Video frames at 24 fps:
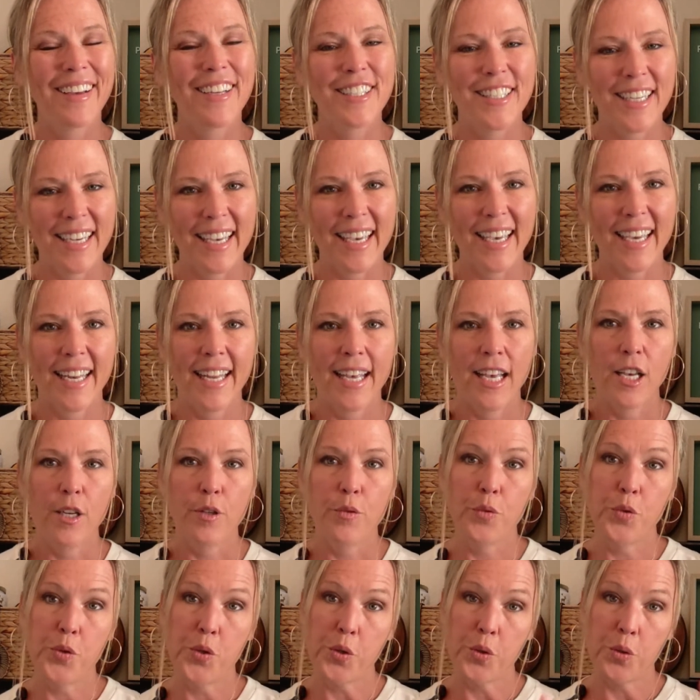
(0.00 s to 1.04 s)
ticket
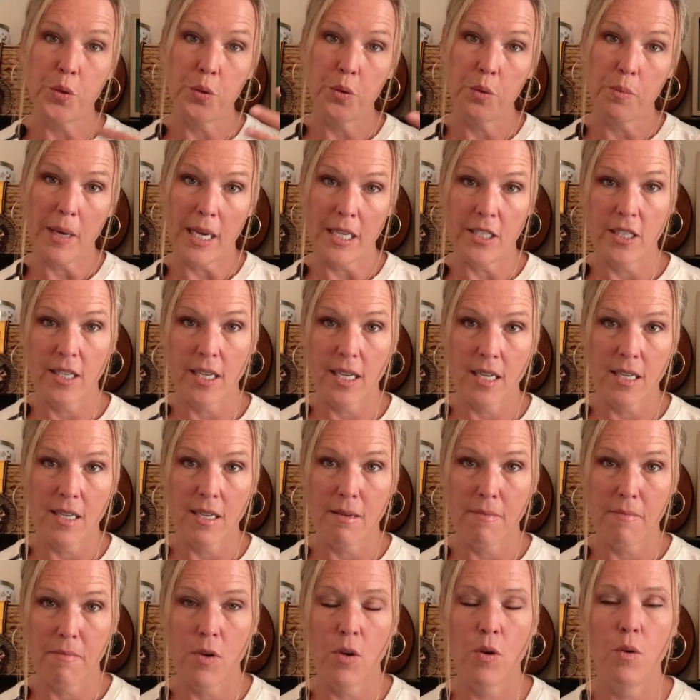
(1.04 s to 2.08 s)
to Magic
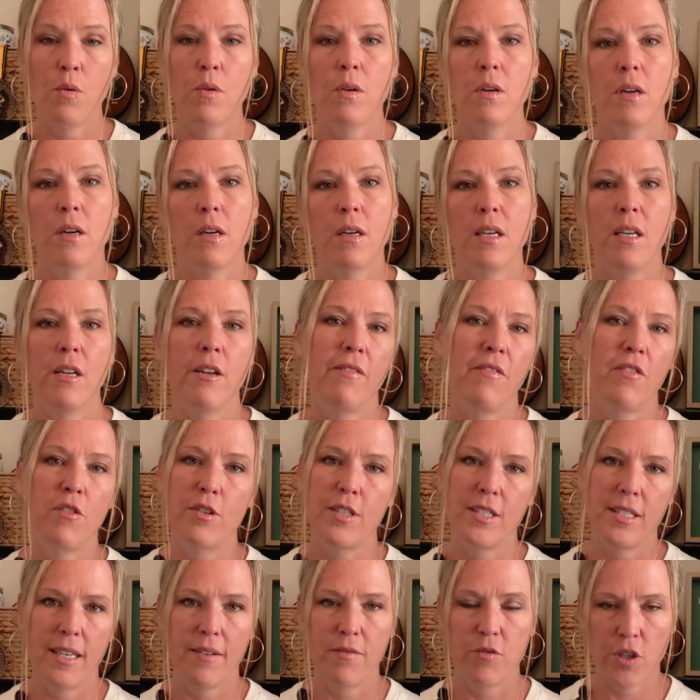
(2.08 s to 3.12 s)
Kingdom, or, of
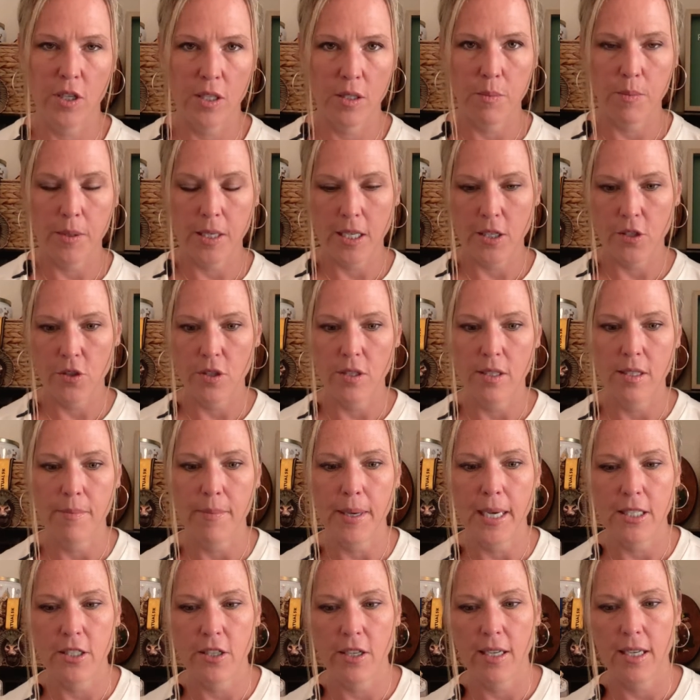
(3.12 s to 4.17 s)
course they have transportation to
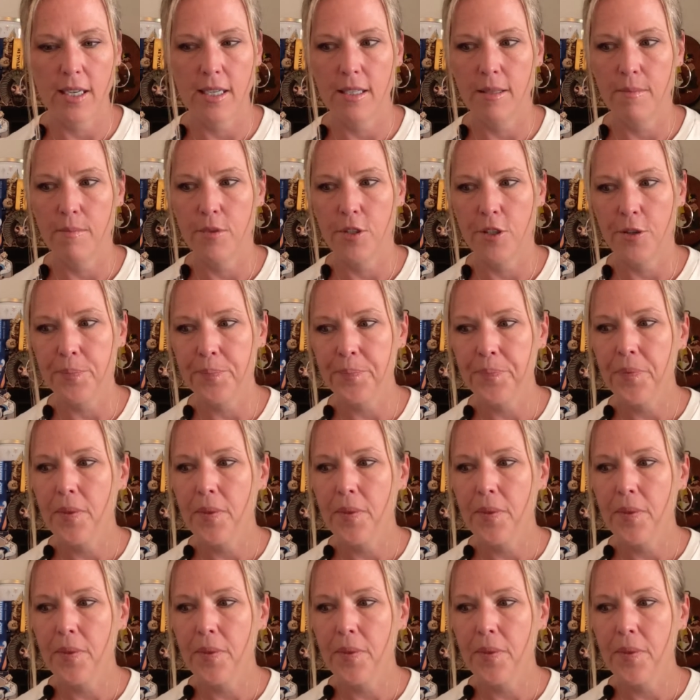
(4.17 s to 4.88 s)
Magic Kingdom too.